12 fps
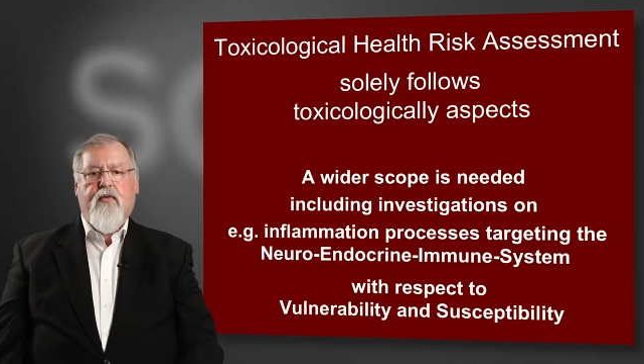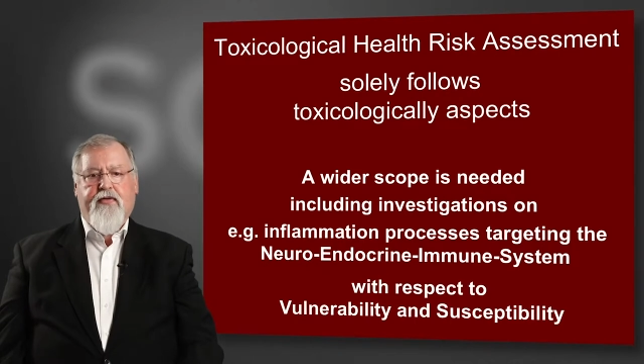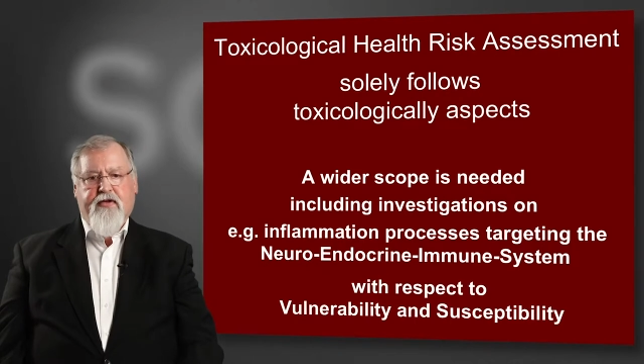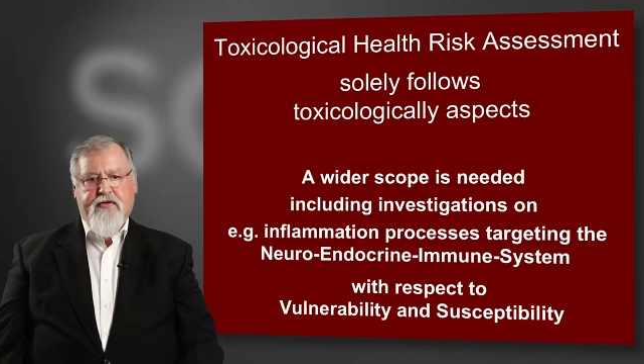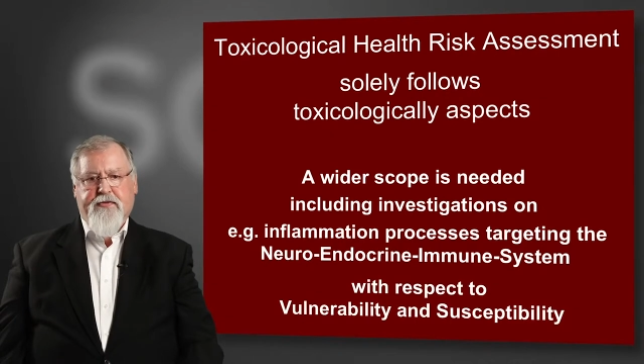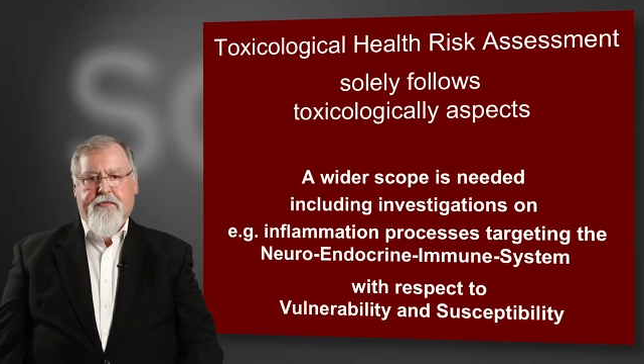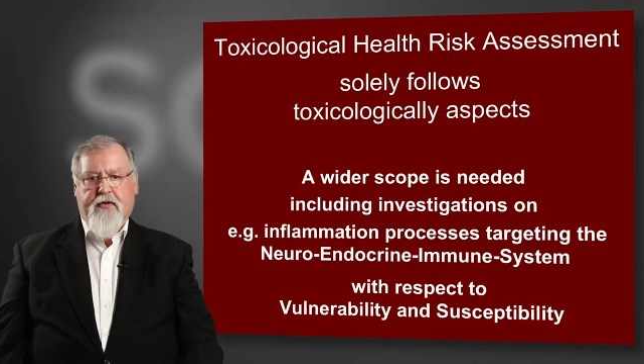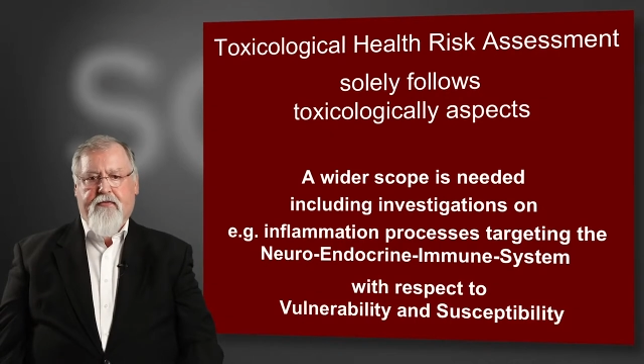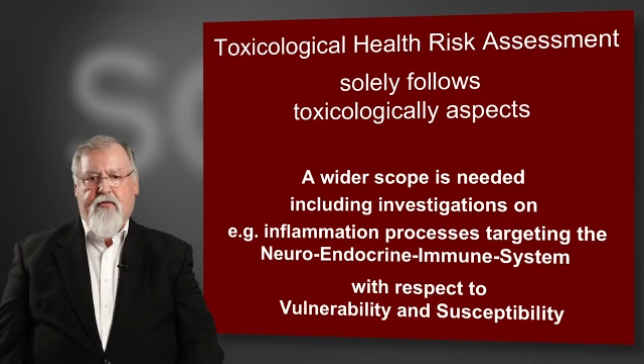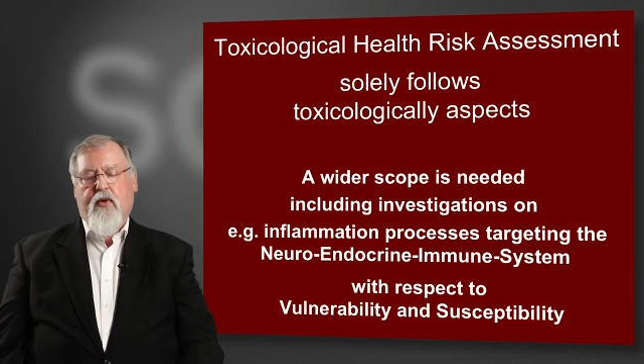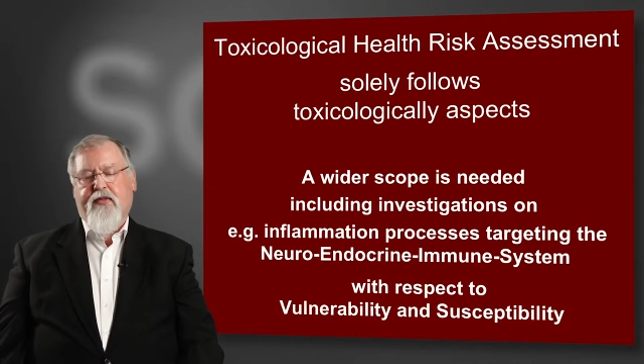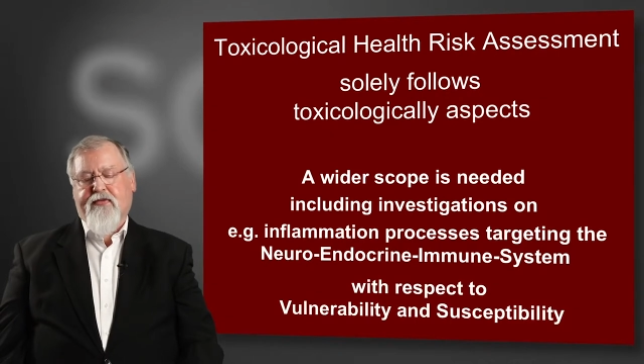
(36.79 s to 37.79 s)

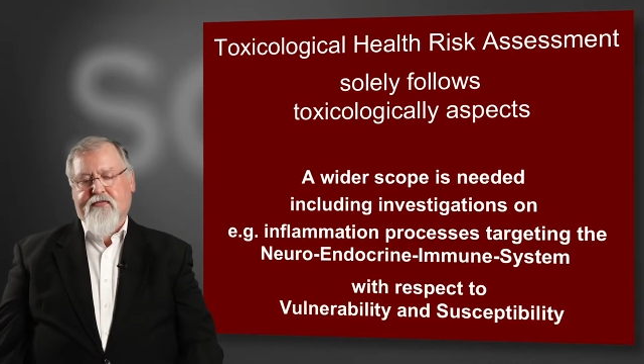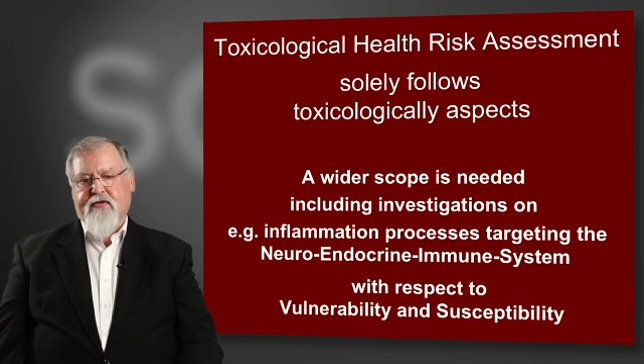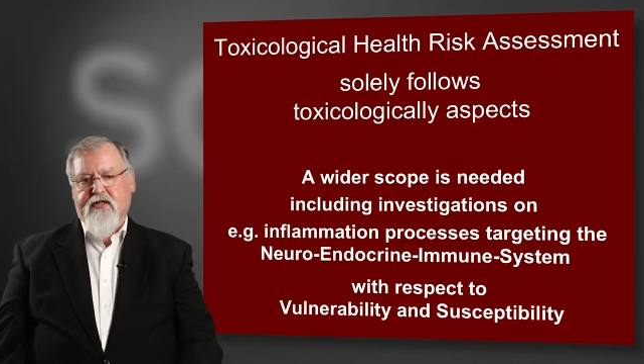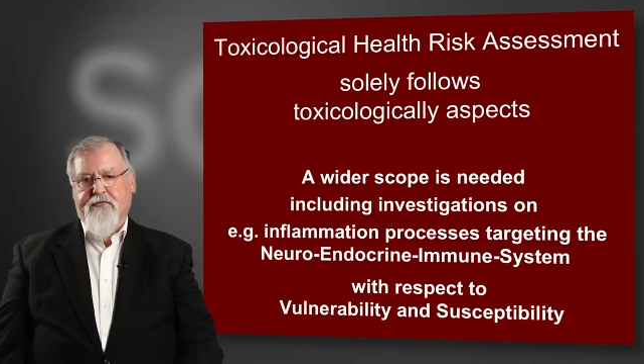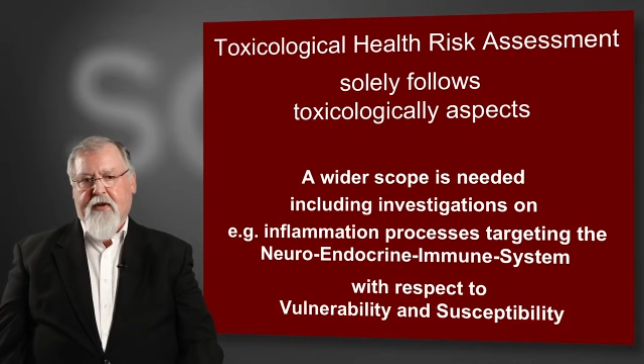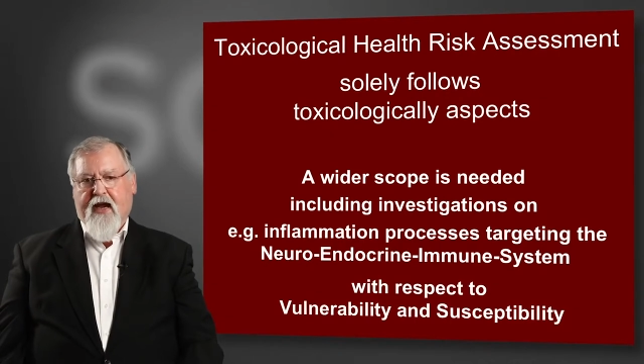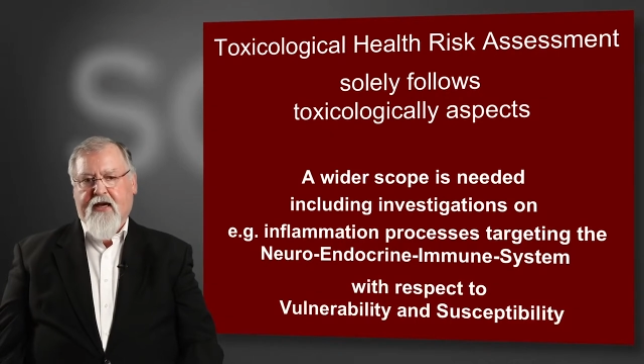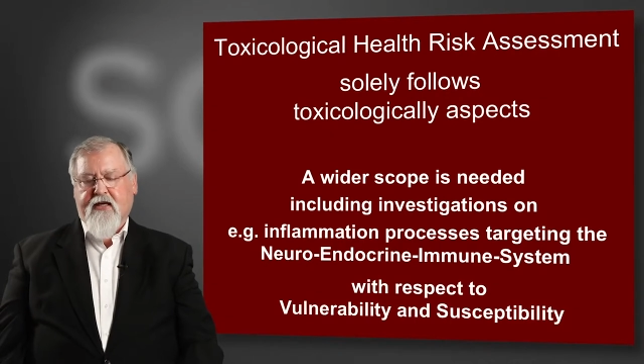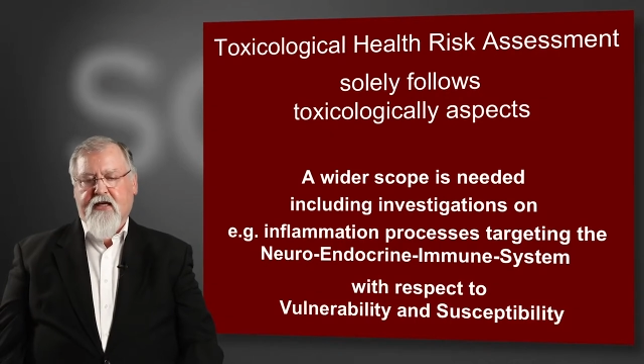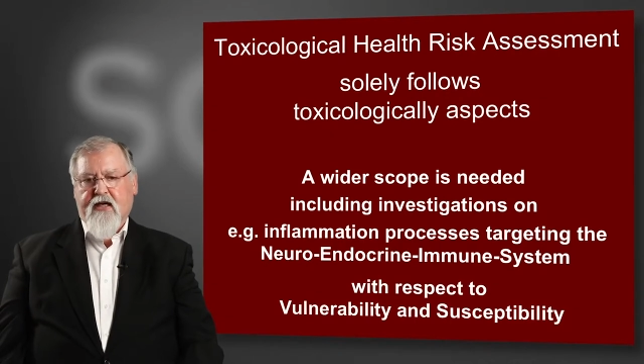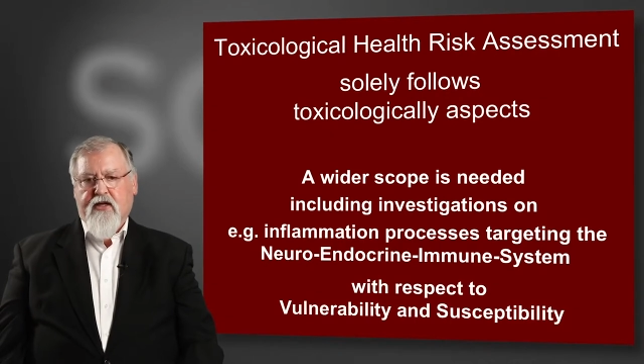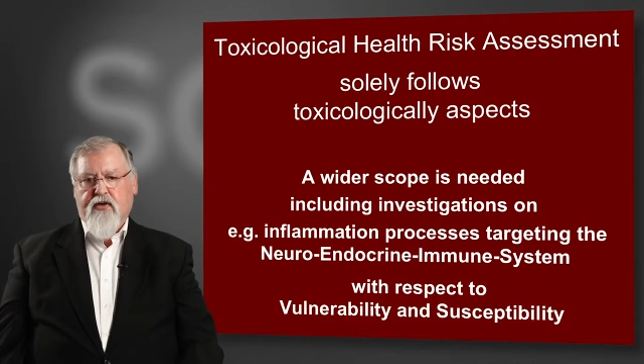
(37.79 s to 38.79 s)
with
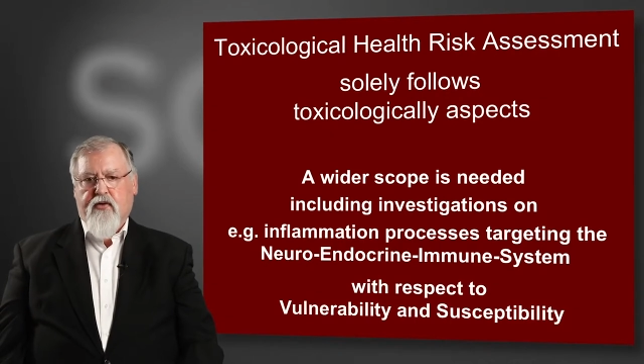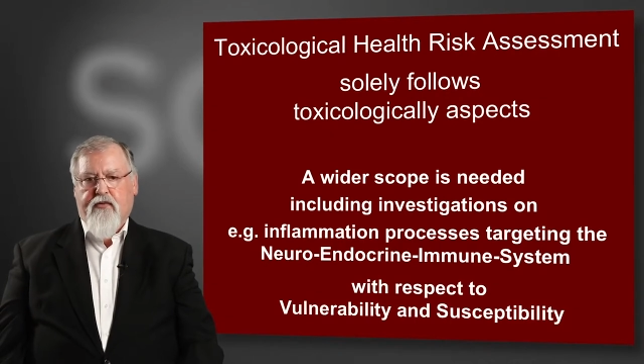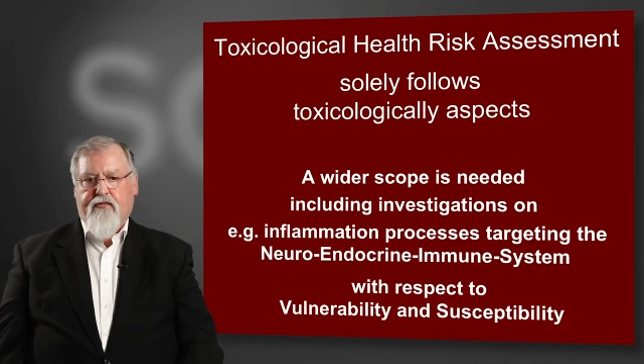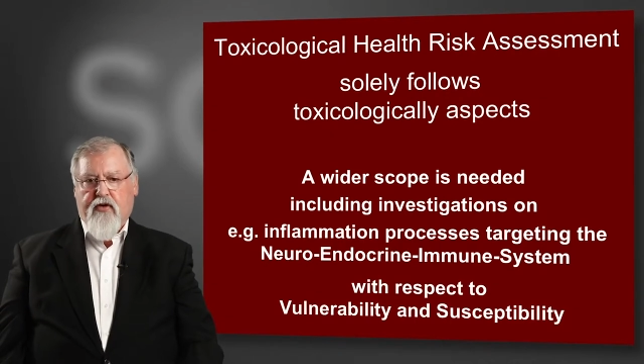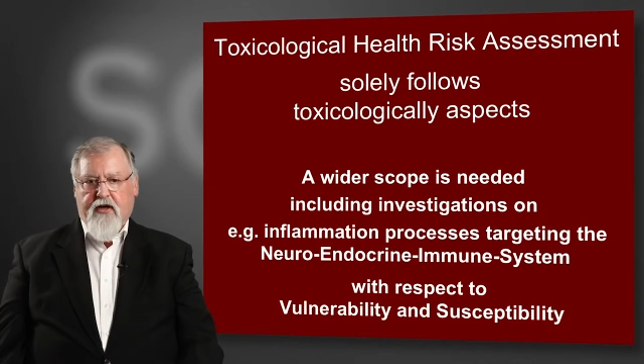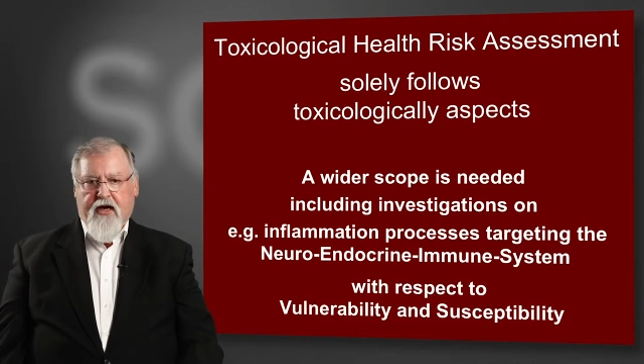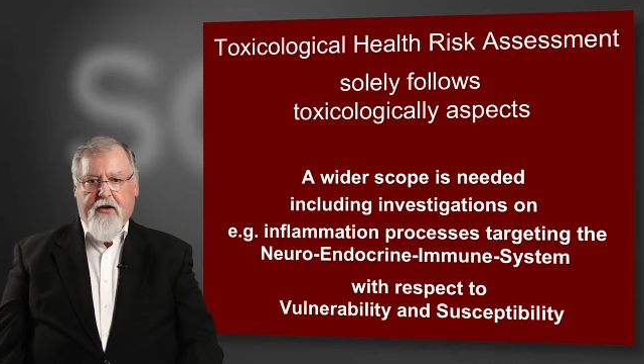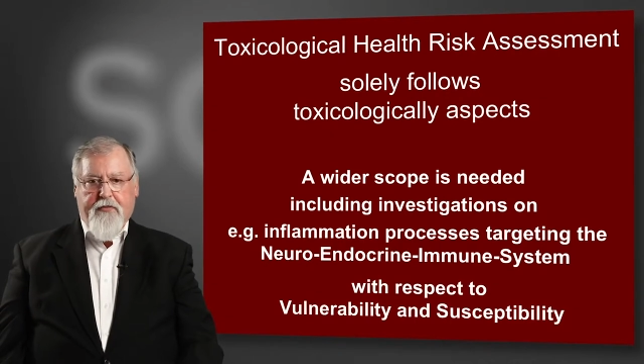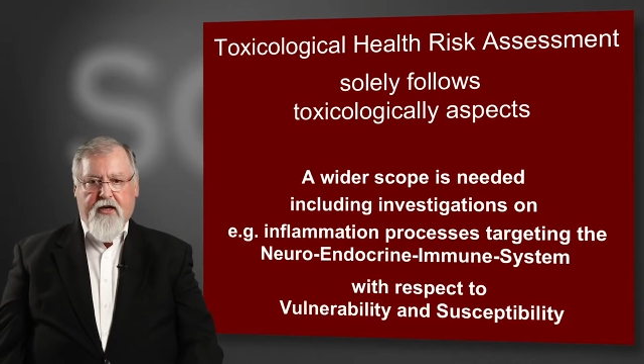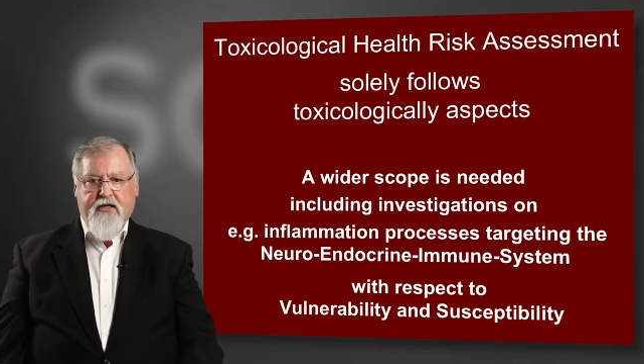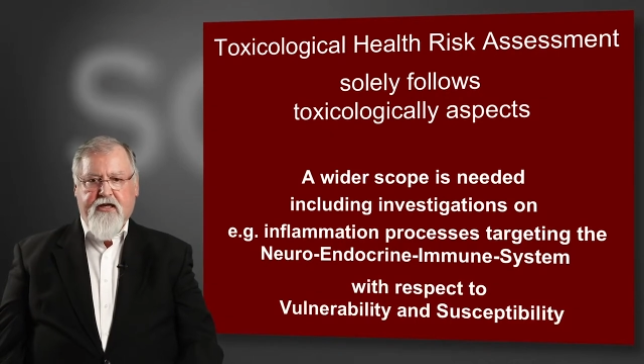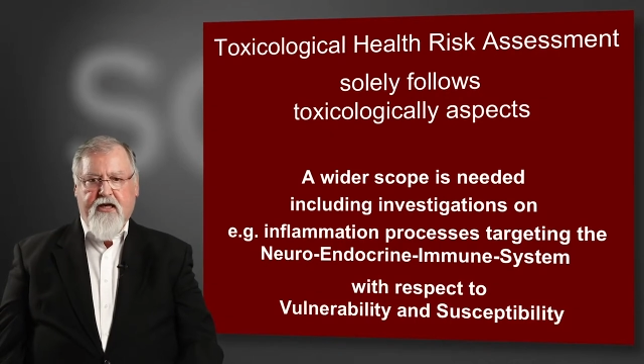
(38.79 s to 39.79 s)
respect to
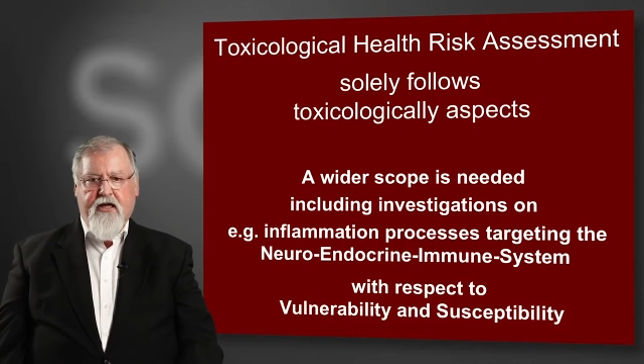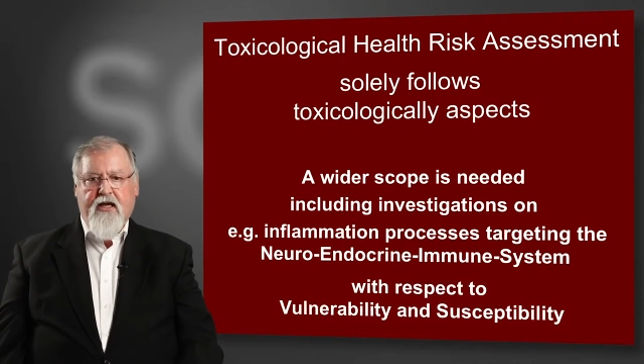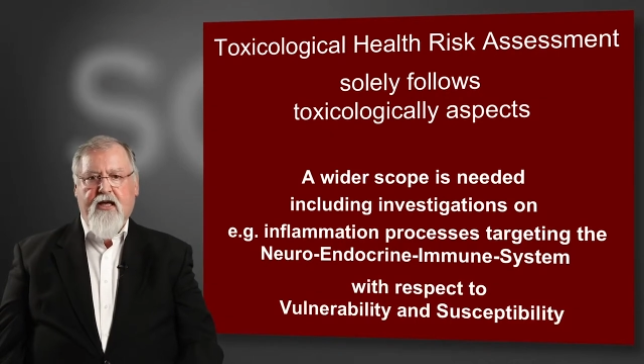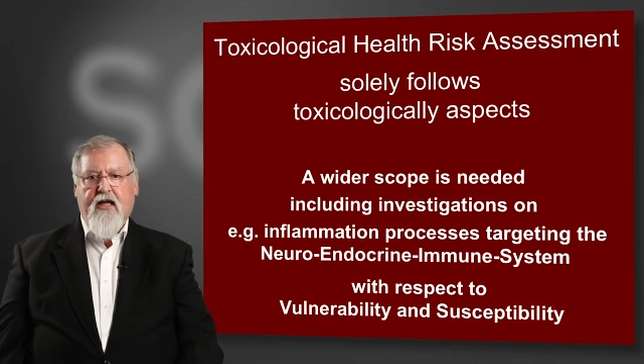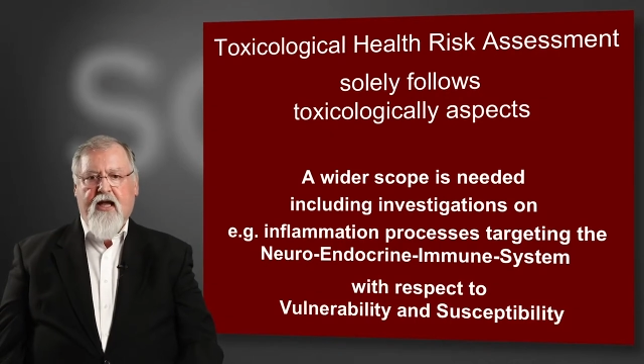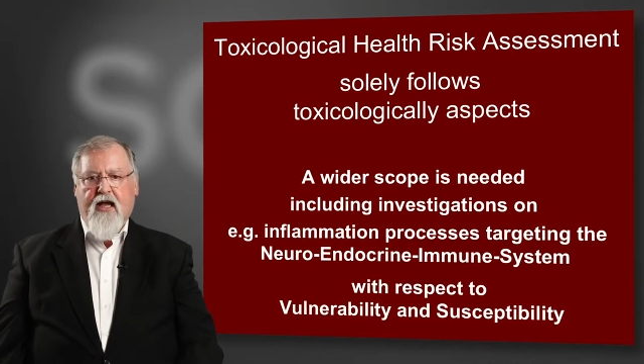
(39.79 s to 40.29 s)
vulnerability